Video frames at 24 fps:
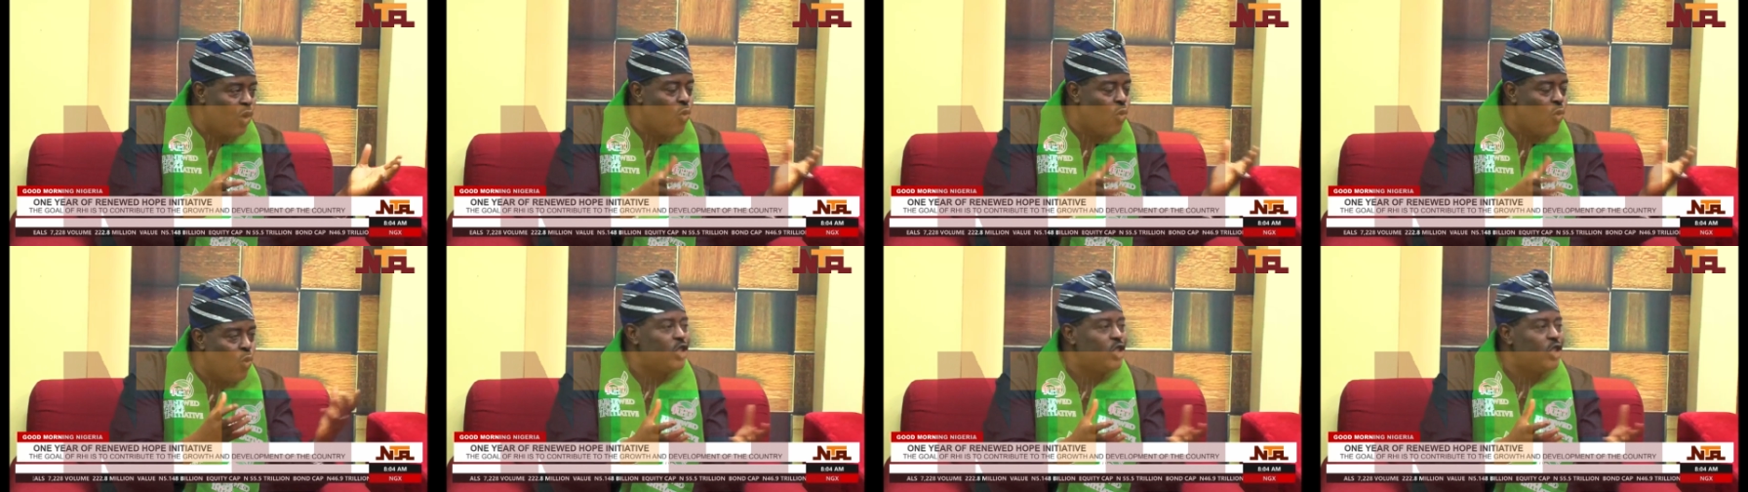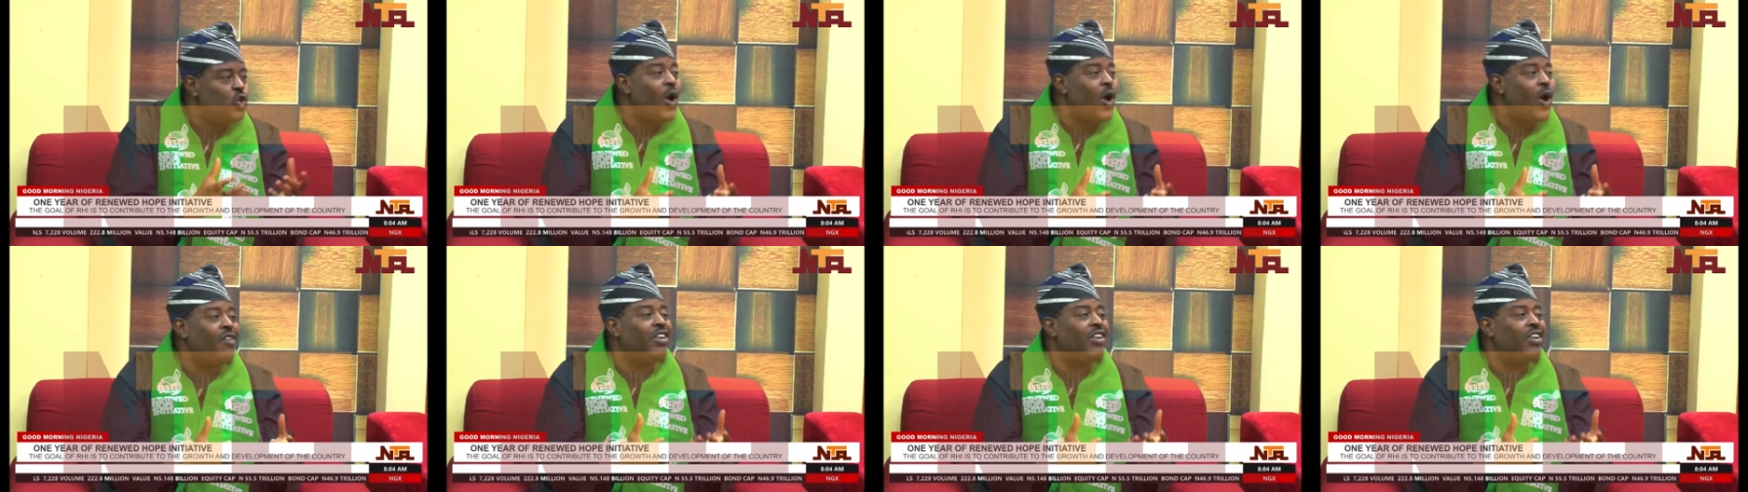what
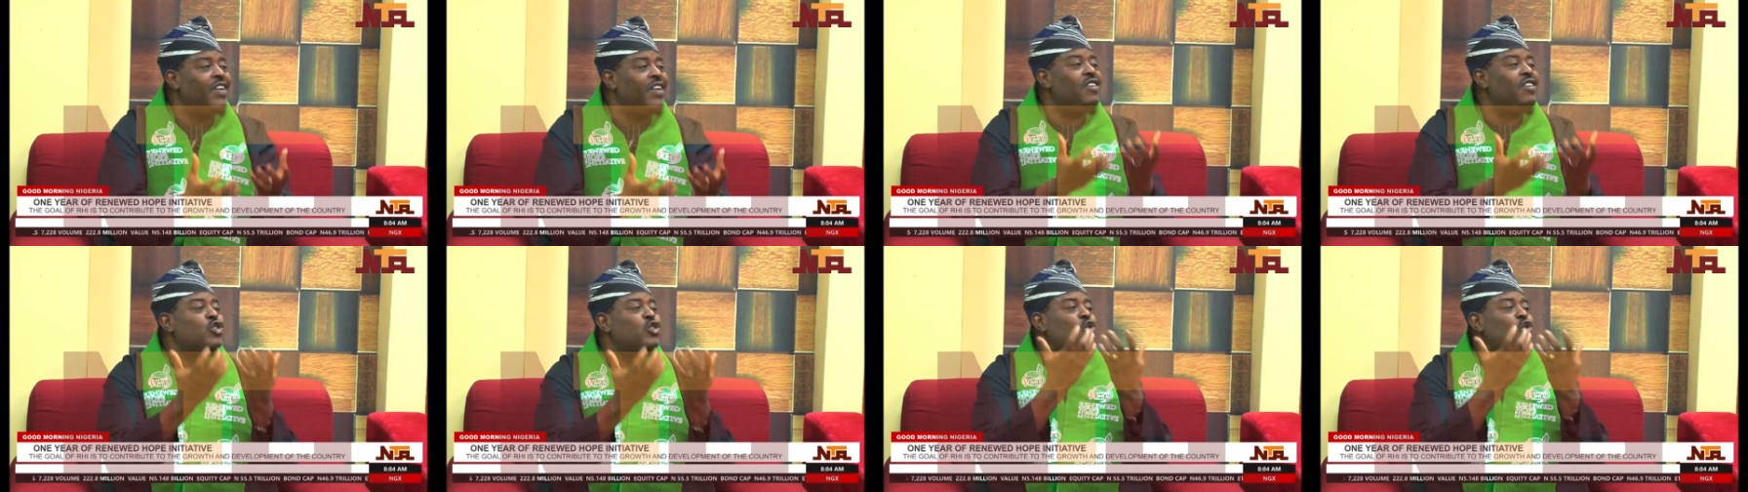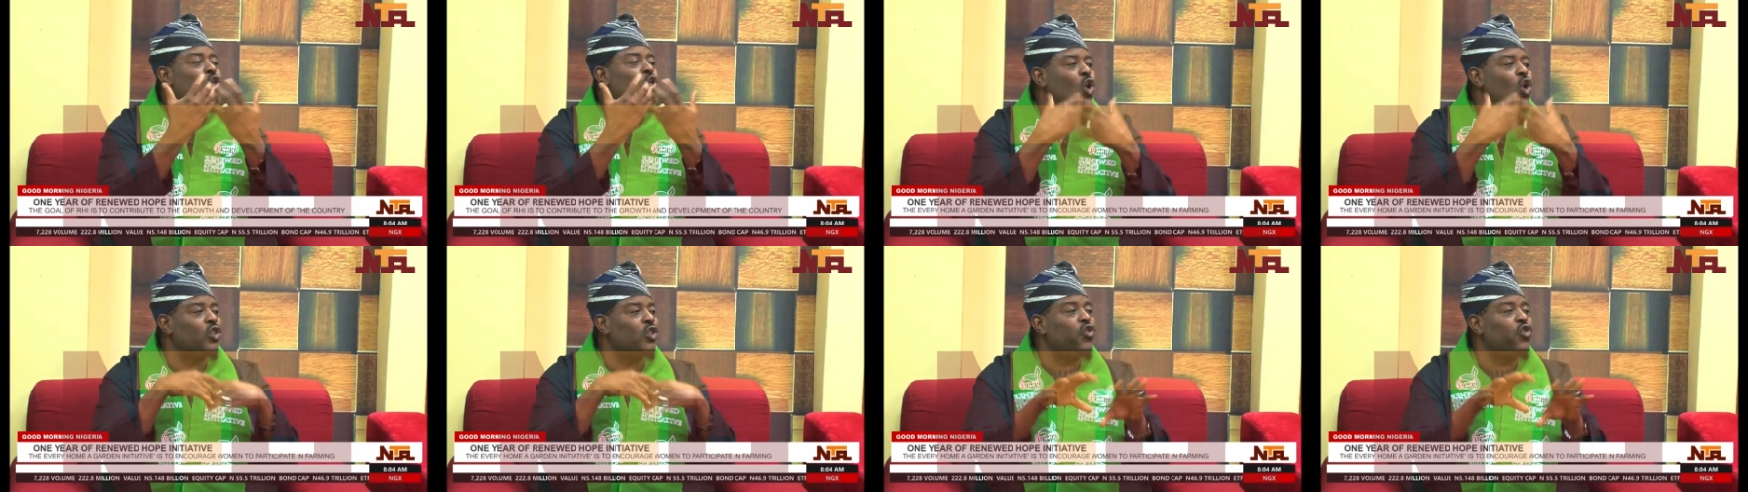you have given
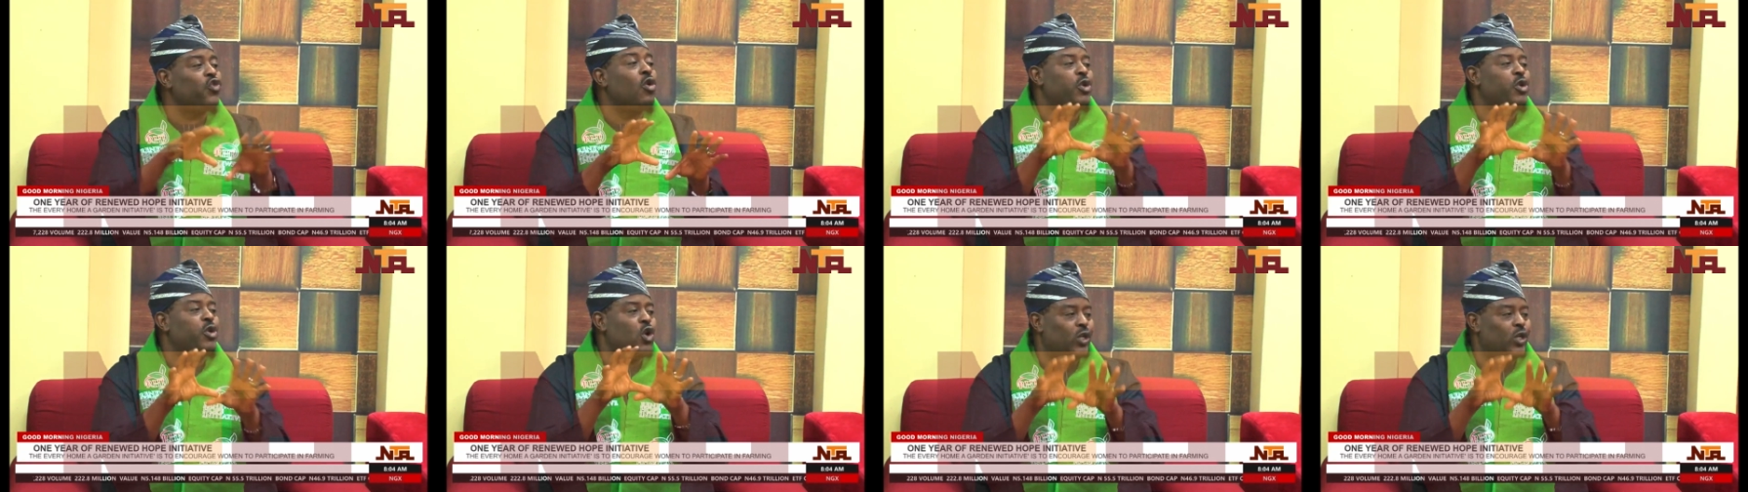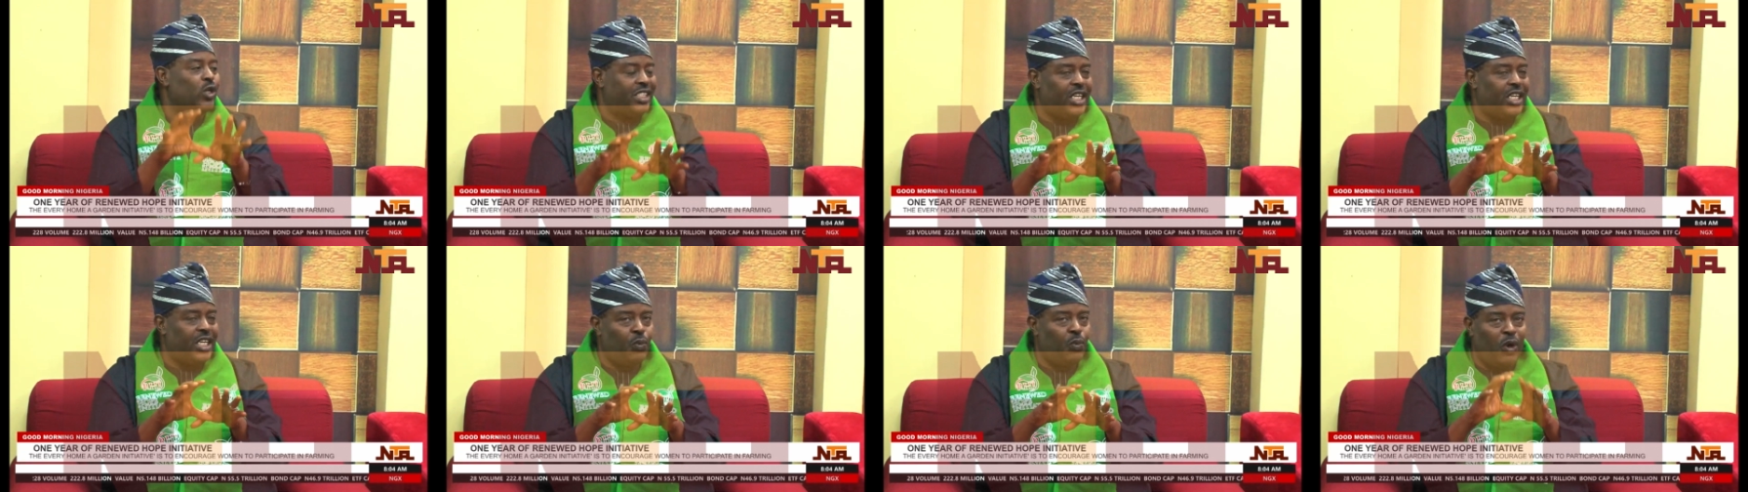to us from your state,